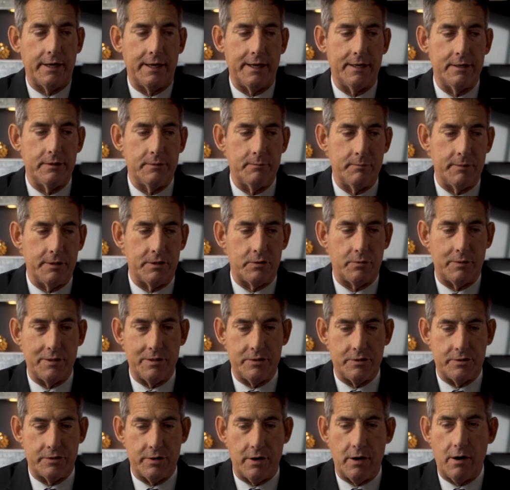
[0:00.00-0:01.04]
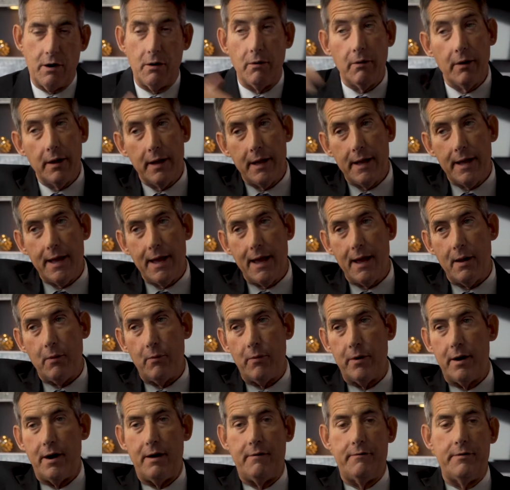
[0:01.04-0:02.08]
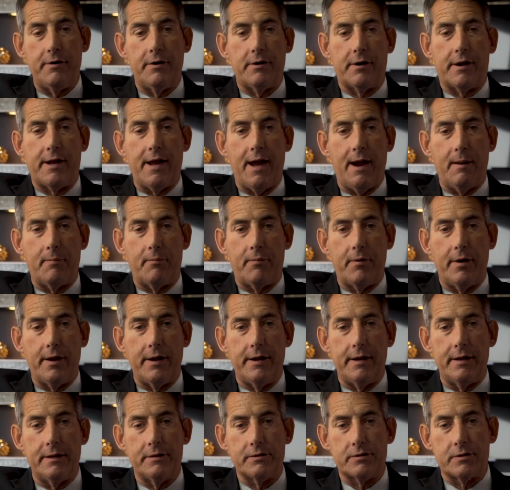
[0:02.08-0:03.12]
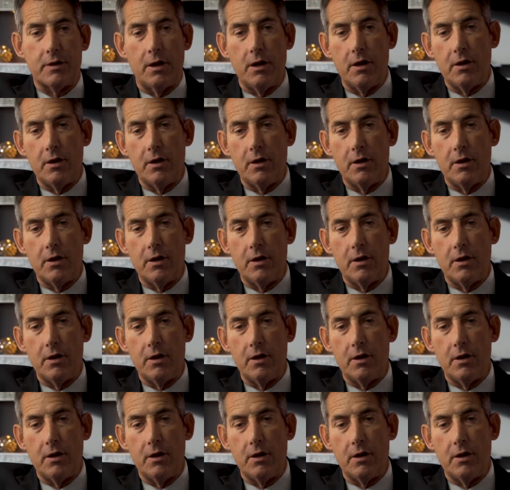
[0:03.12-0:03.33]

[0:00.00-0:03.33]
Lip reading: to get between 0 and whatever your cap rate is.